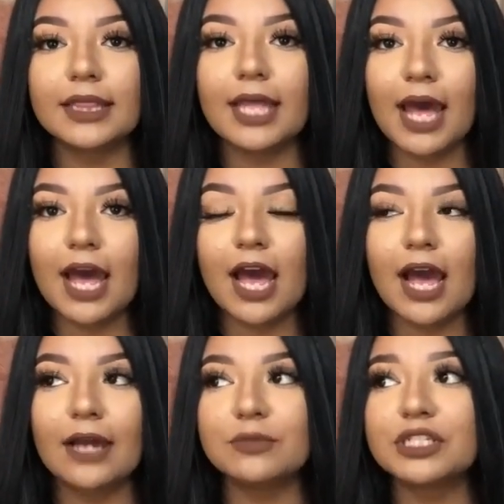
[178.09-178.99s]
that
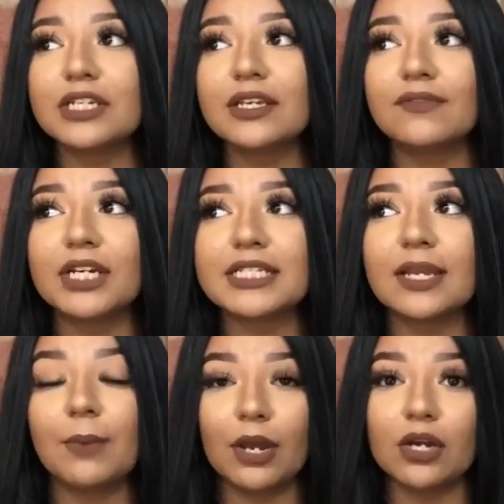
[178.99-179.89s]
I'm just going to give you guys
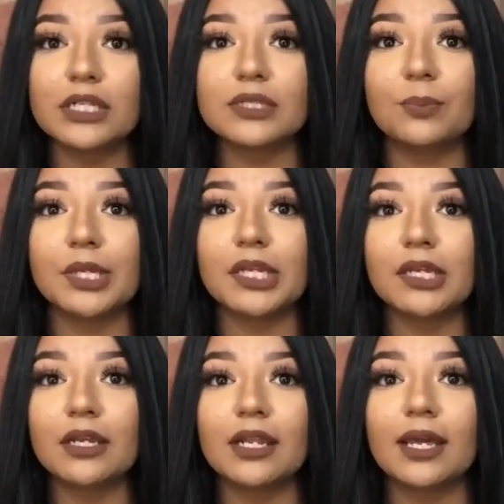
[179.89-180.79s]
like my honest
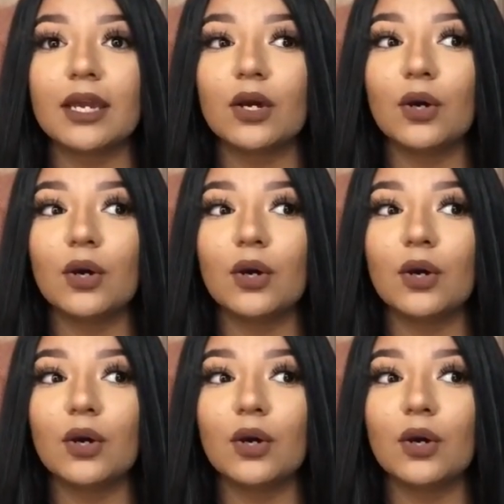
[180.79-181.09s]
opinion and like